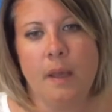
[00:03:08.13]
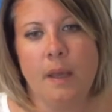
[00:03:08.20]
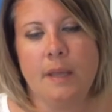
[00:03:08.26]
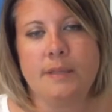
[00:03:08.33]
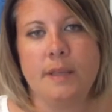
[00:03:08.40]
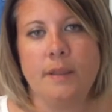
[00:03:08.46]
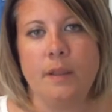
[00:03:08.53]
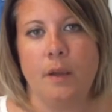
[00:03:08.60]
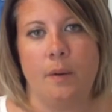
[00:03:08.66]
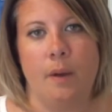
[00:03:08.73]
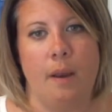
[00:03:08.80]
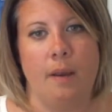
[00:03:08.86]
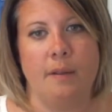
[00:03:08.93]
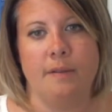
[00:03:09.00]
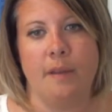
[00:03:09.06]
the
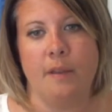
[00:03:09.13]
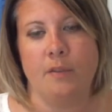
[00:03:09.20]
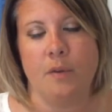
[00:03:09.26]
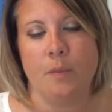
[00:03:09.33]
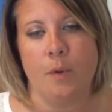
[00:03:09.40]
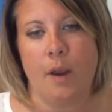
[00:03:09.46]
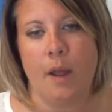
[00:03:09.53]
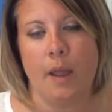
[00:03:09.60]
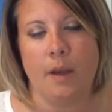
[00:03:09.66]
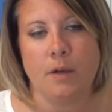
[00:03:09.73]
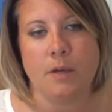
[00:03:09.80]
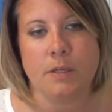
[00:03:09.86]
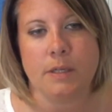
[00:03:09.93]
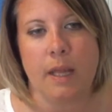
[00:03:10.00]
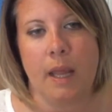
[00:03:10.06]
United States from what I
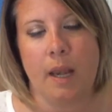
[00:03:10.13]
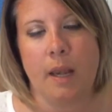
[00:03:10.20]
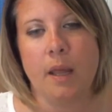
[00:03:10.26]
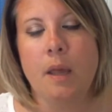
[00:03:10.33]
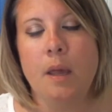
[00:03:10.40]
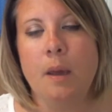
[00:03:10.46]
understand.